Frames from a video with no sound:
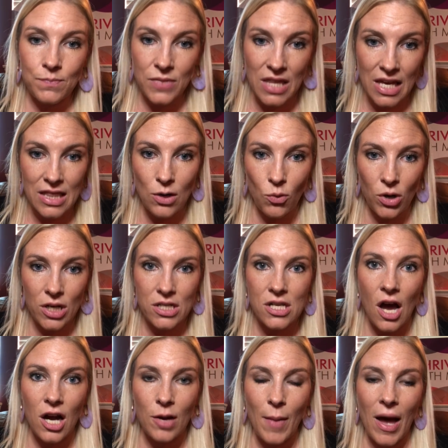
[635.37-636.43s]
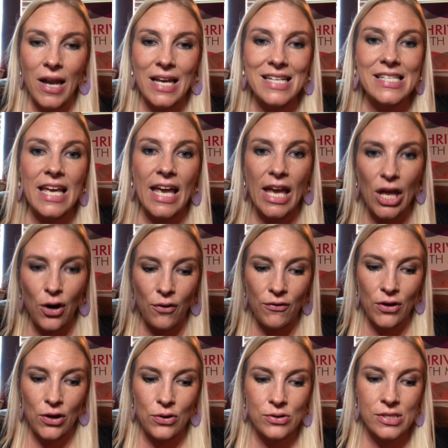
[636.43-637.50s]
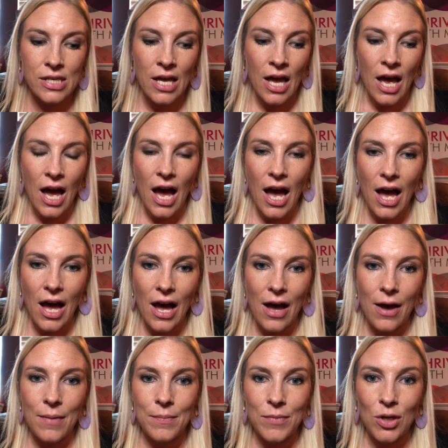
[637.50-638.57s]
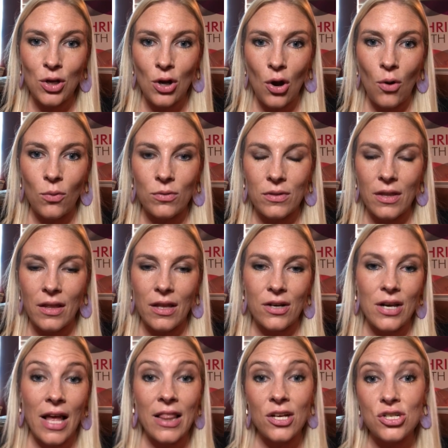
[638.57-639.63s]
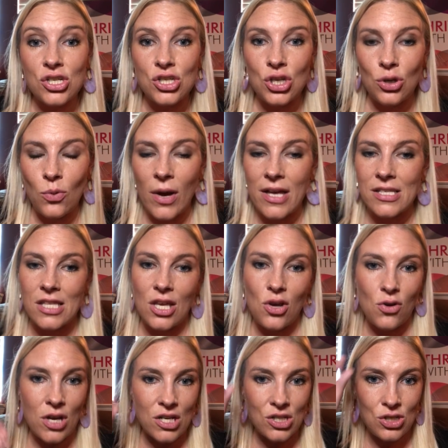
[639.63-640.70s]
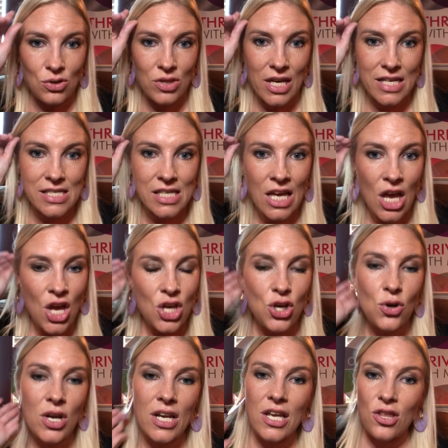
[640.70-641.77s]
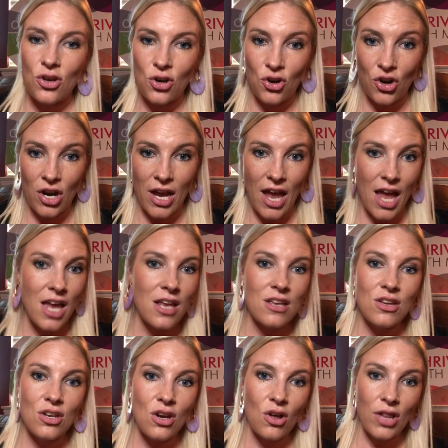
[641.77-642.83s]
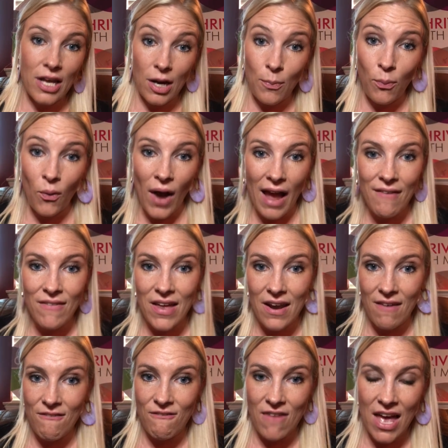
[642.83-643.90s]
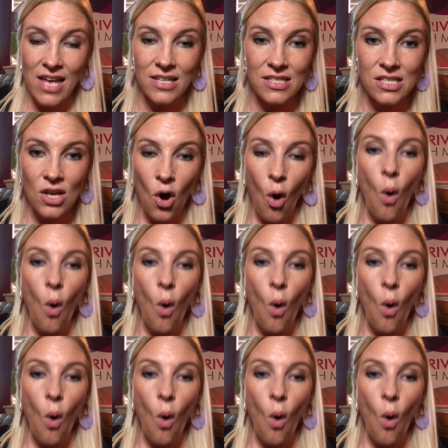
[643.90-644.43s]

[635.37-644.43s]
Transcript: thing that we're going to talk about is interviews. There's 2 ways that you can do this. You can either create, a private event,